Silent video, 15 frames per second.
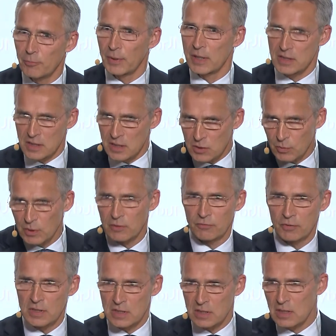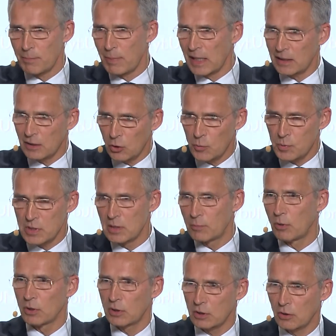presence with, for instance, the battle groups in the
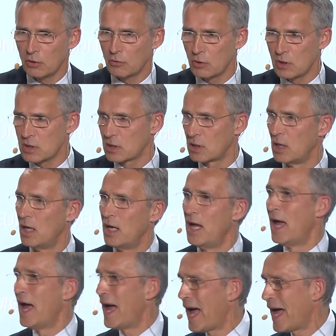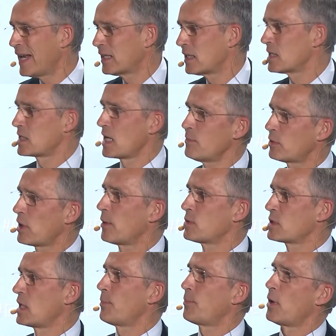Baltic countries, and at the same time
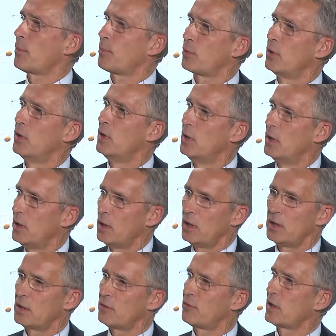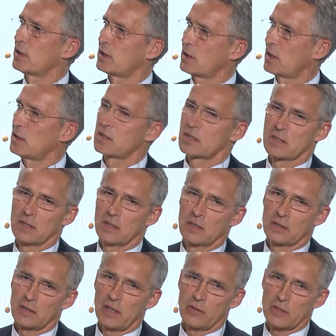step up the fight against
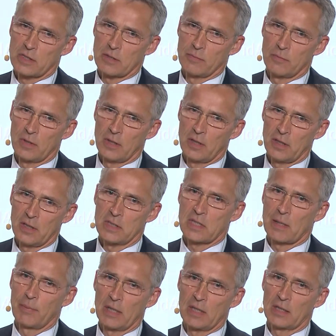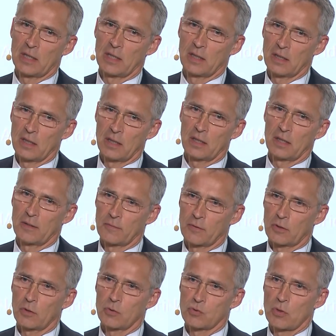terrorism, instability
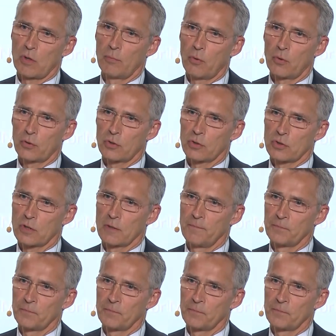close to our borders.